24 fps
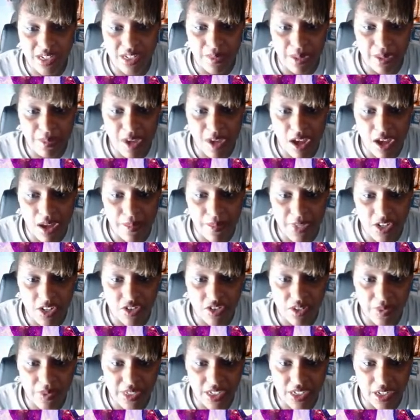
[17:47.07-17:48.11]
to my mom, because
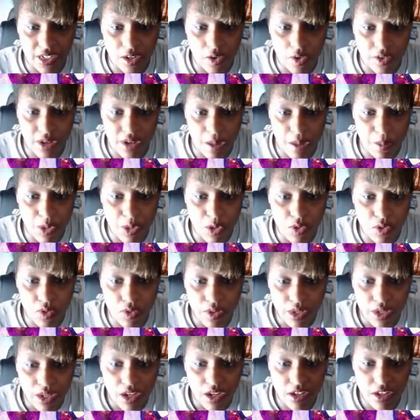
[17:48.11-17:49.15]
she went to Le Cordon Bleu,
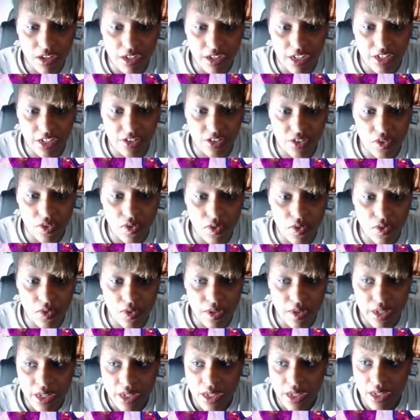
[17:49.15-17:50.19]
a cooking
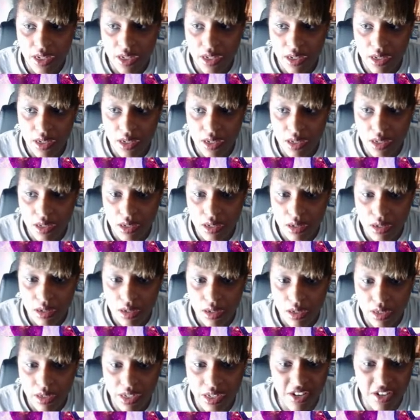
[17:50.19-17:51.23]
school.
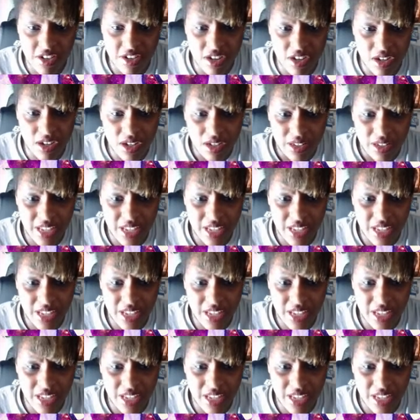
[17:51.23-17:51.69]
Ninja!